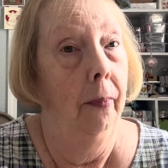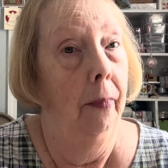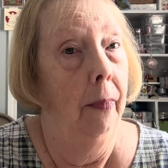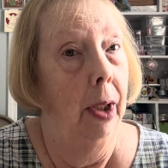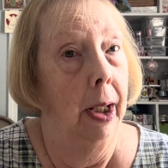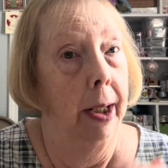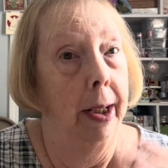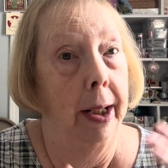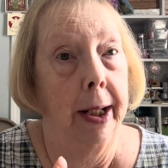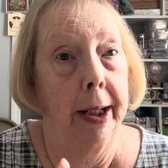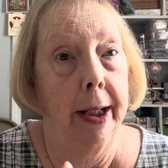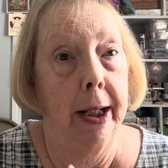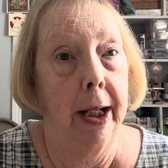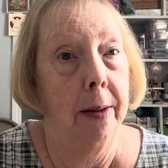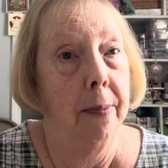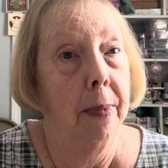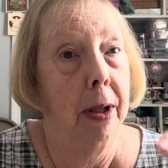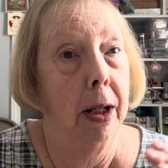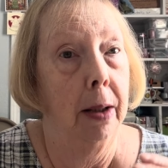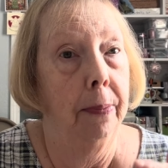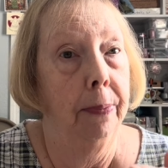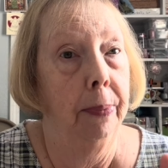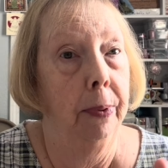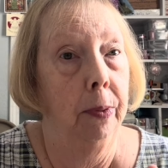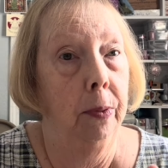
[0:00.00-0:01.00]
and they came
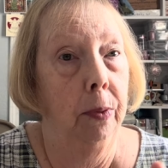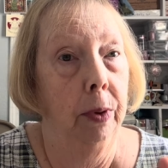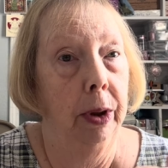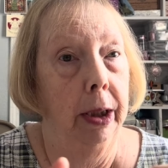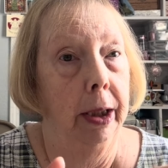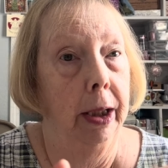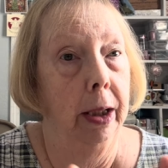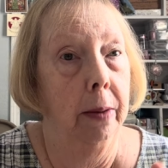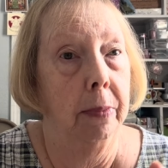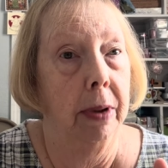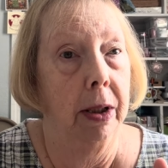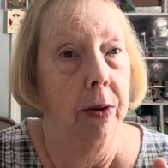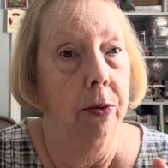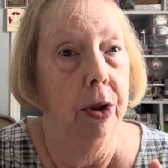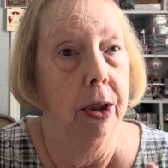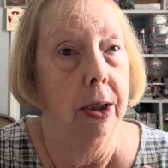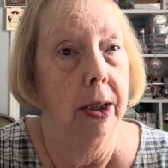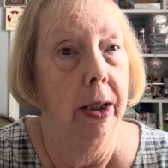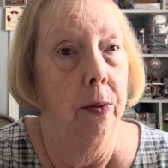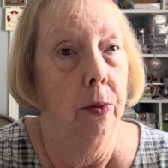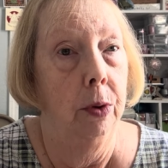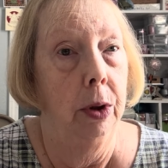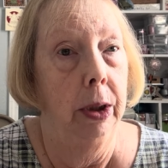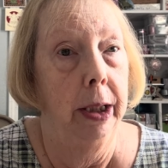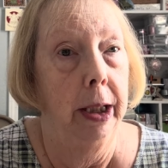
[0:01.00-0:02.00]
up with the amounts
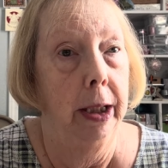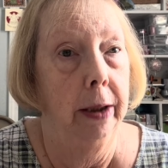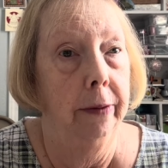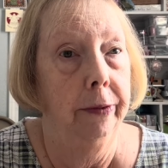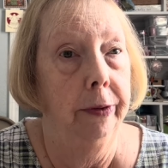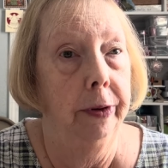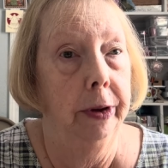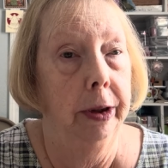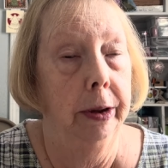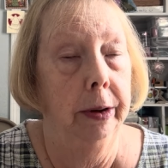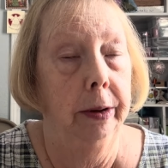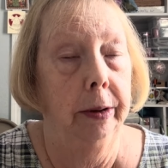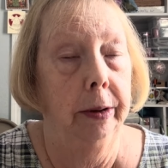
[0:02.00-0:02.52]
that were left.